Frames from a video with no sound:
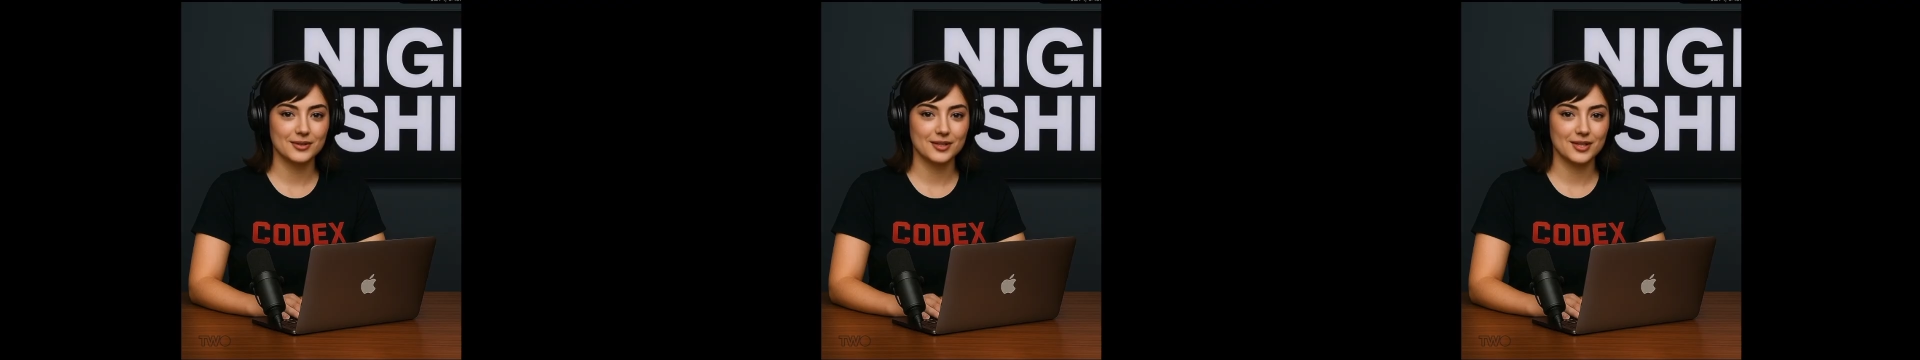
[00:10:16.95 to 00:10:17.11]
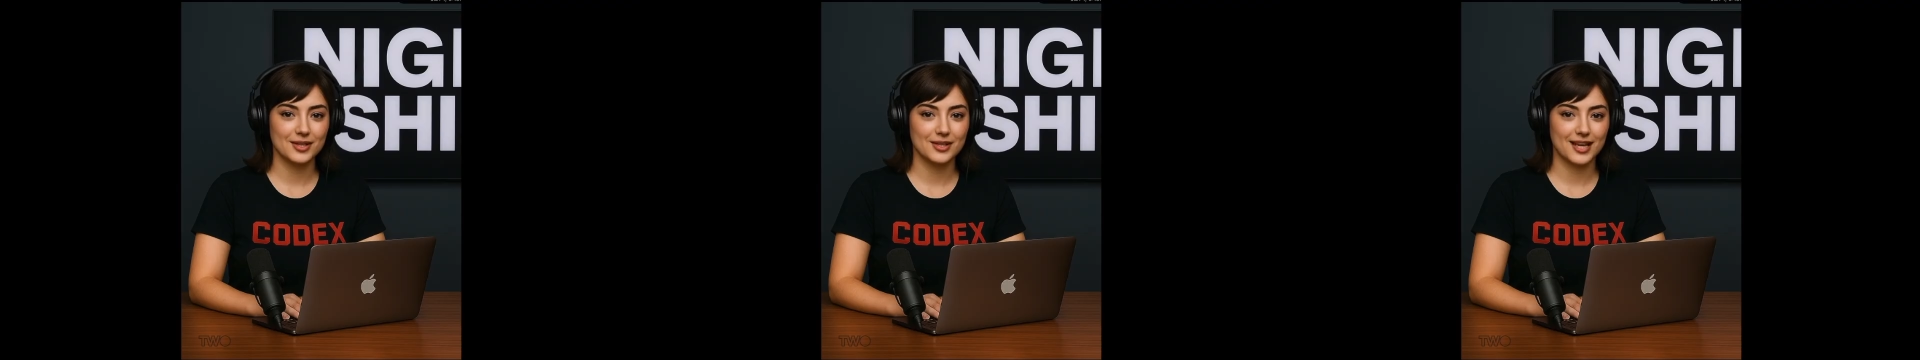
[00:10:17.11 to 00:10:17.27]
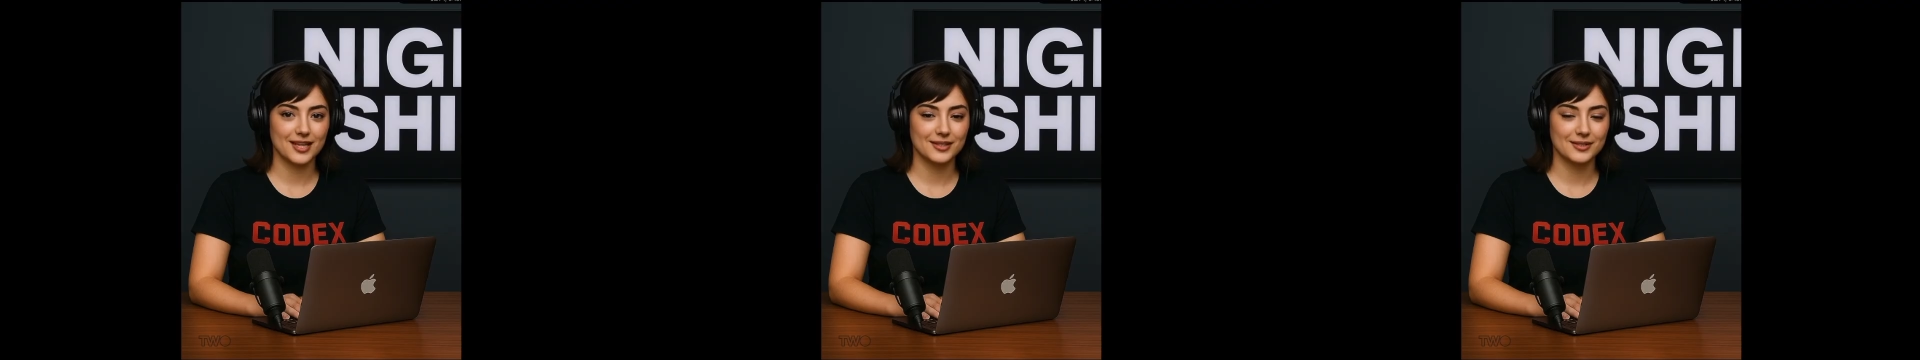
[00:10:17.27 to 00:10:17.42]

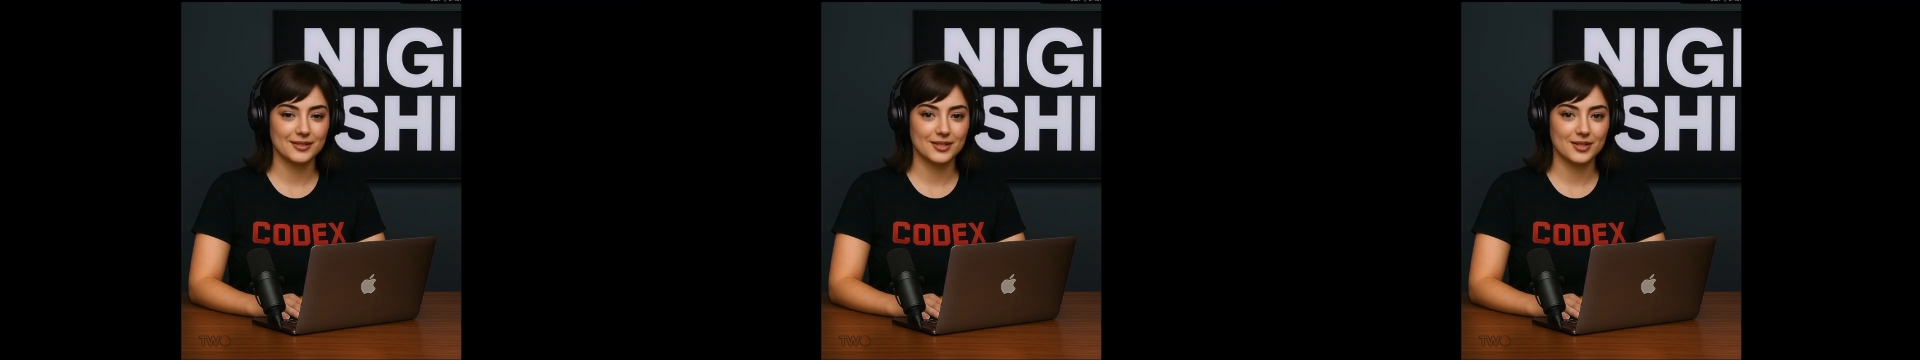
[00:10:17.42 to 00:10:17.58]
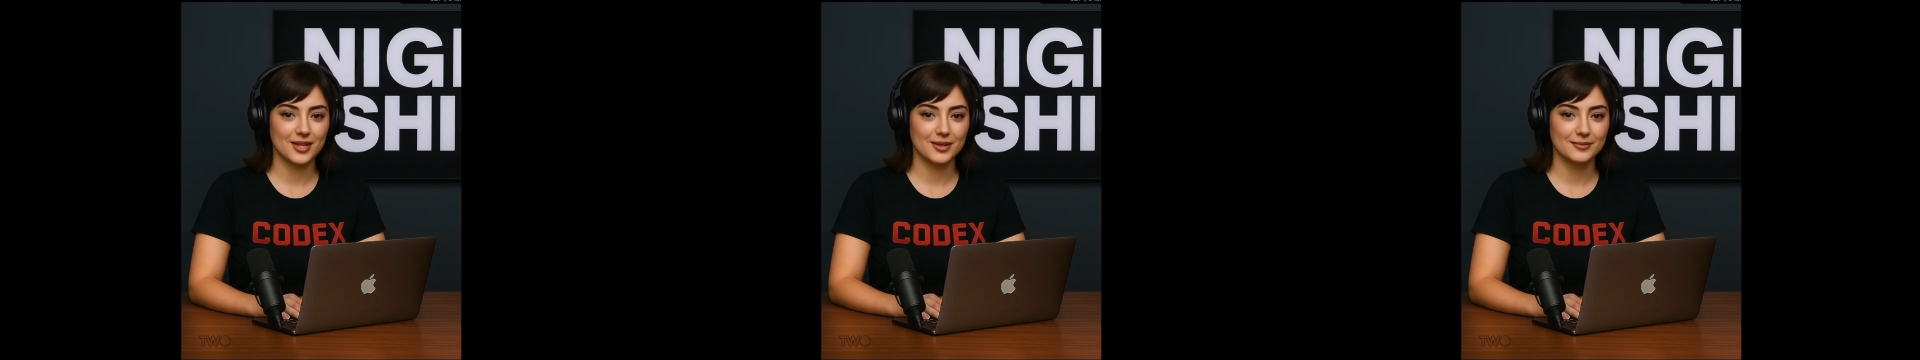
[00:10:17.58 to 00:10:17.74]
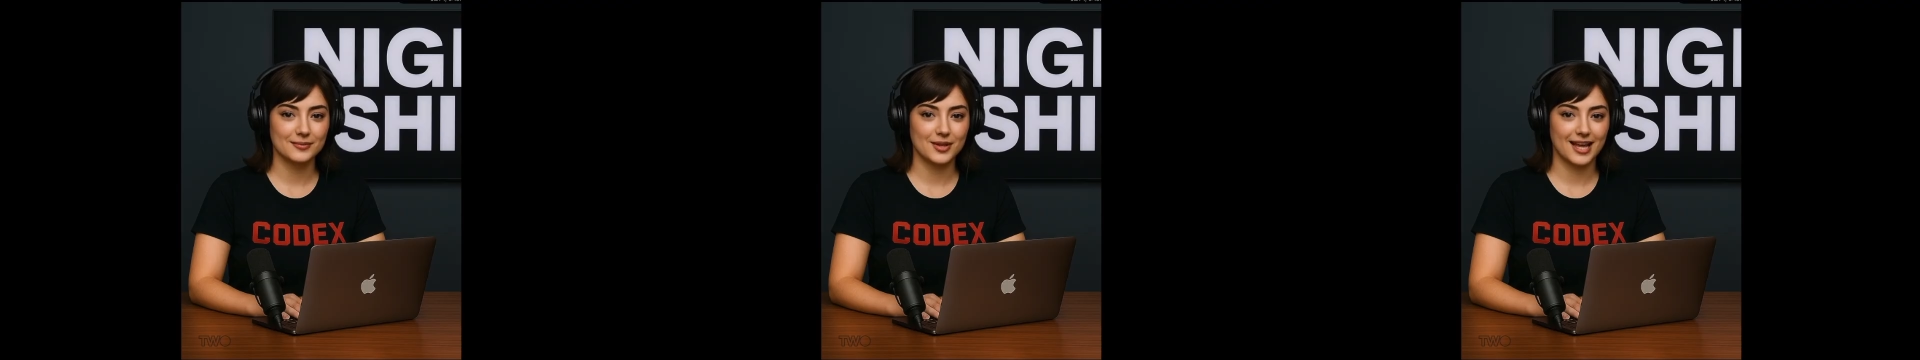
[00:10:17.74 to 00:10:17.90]
Tasks
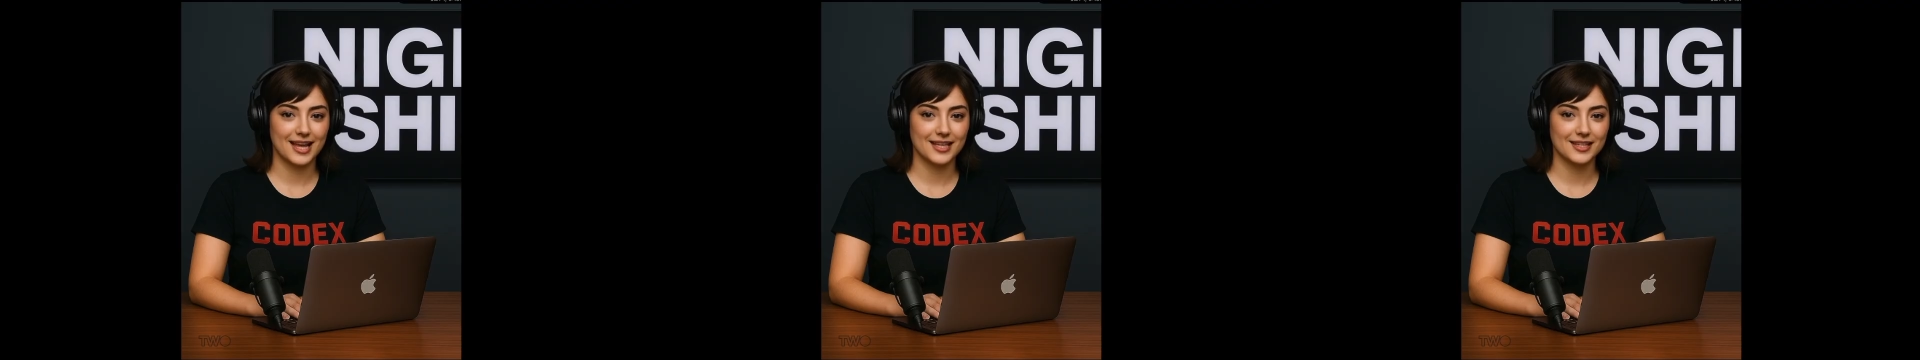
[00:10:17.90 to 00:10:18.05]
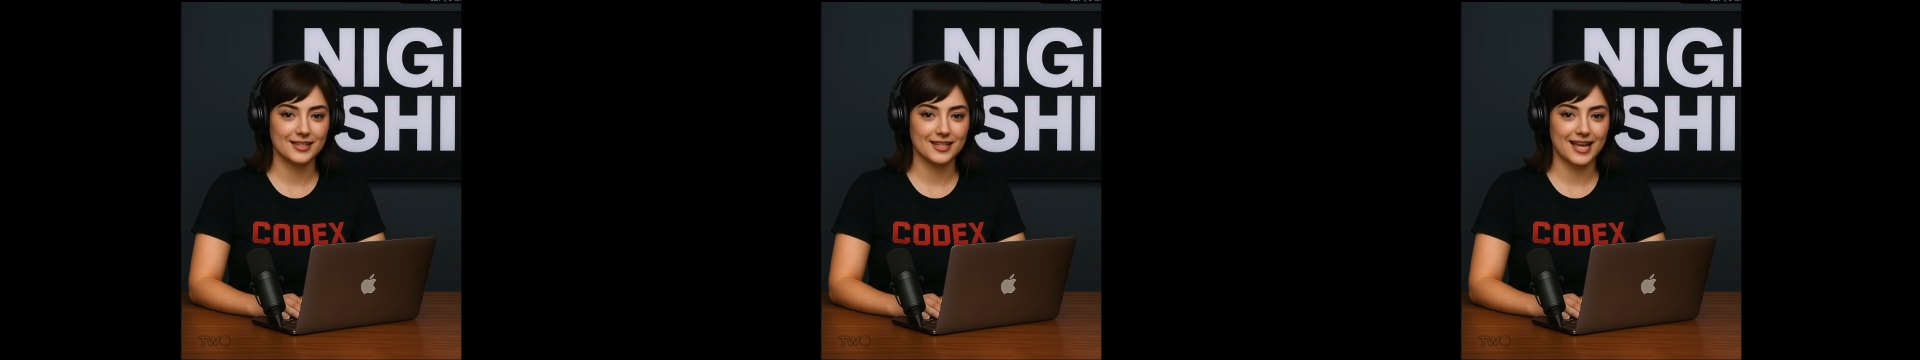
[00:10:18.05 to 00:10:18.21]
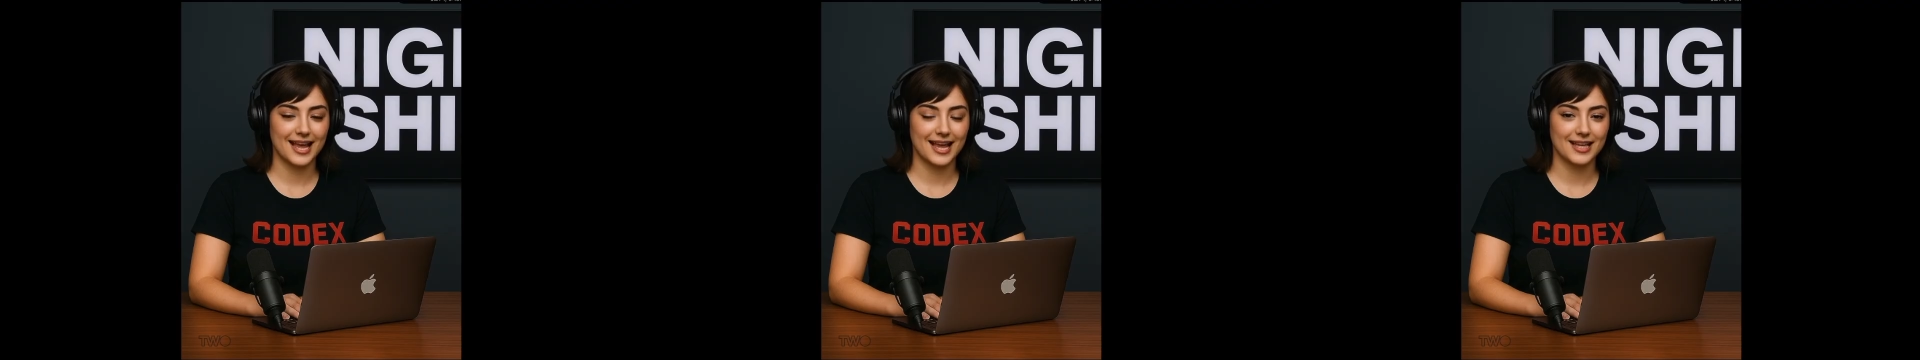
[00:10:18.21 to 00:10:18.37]
are
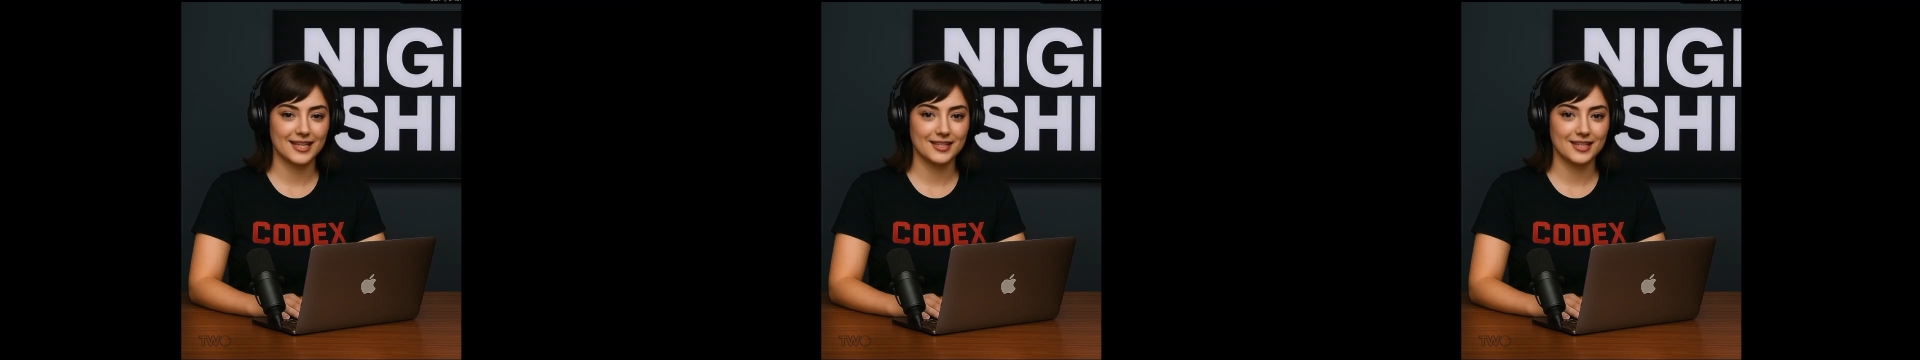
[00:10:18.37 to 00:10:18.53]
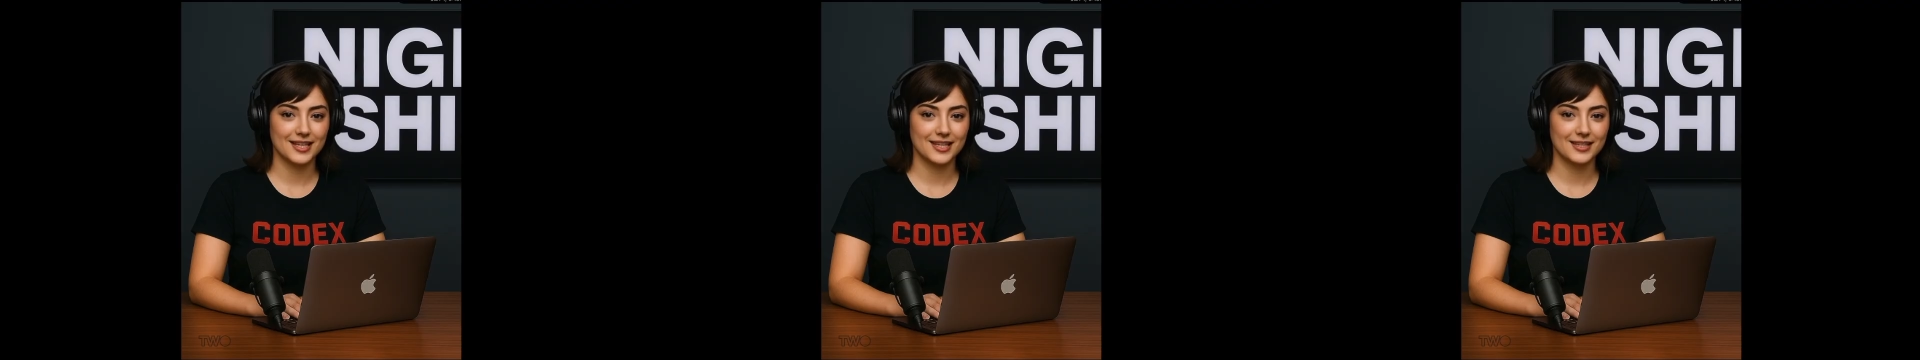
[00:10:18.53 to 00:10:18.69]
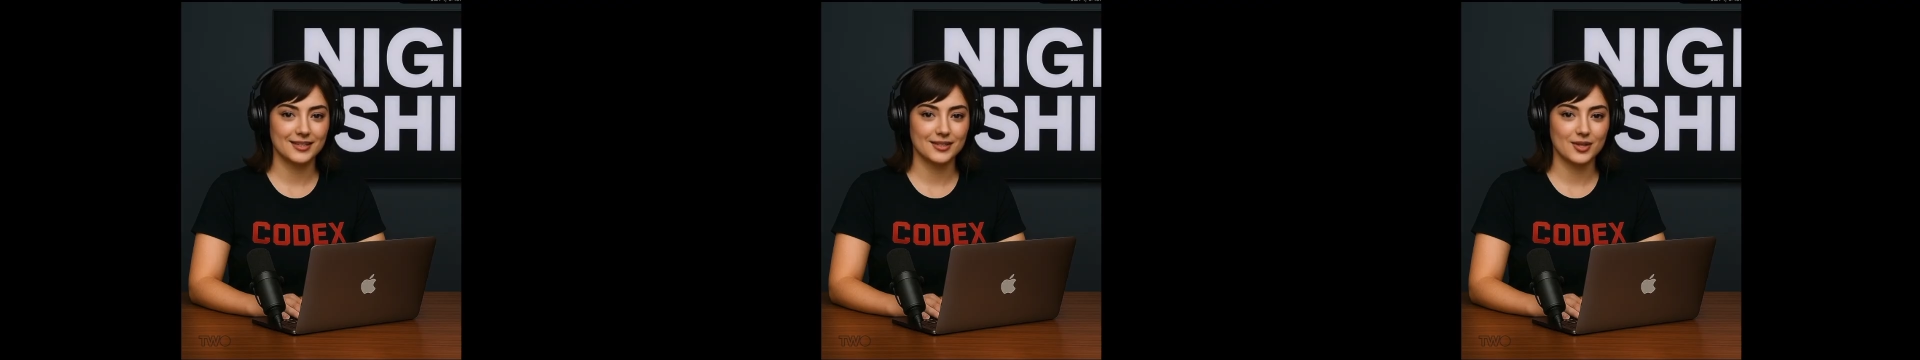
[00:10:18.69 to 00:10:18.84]

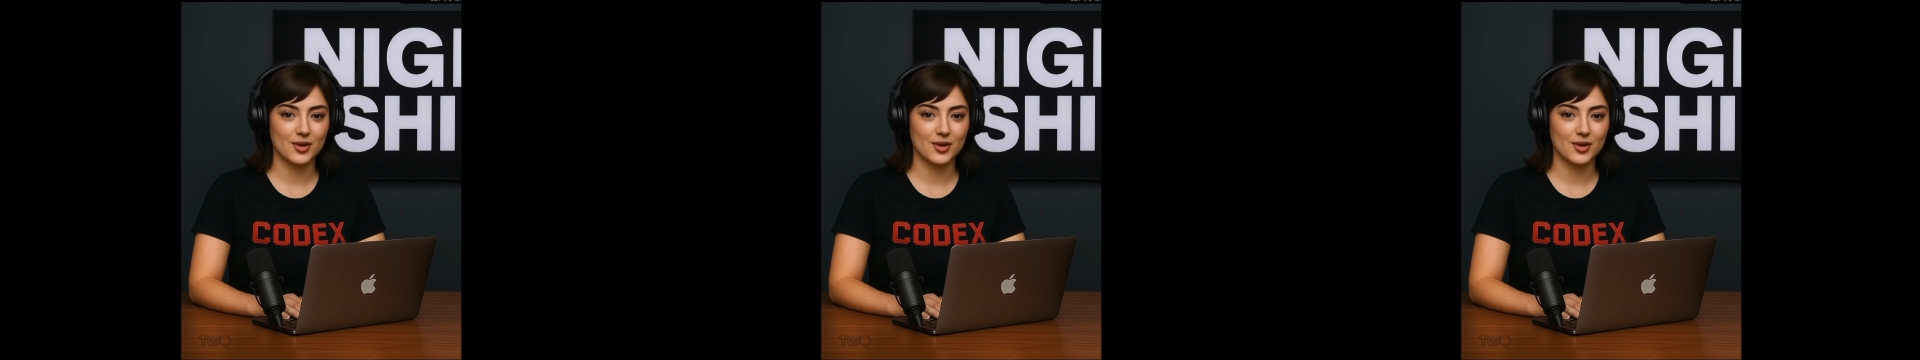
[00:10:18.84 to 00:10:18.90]
bite-sized and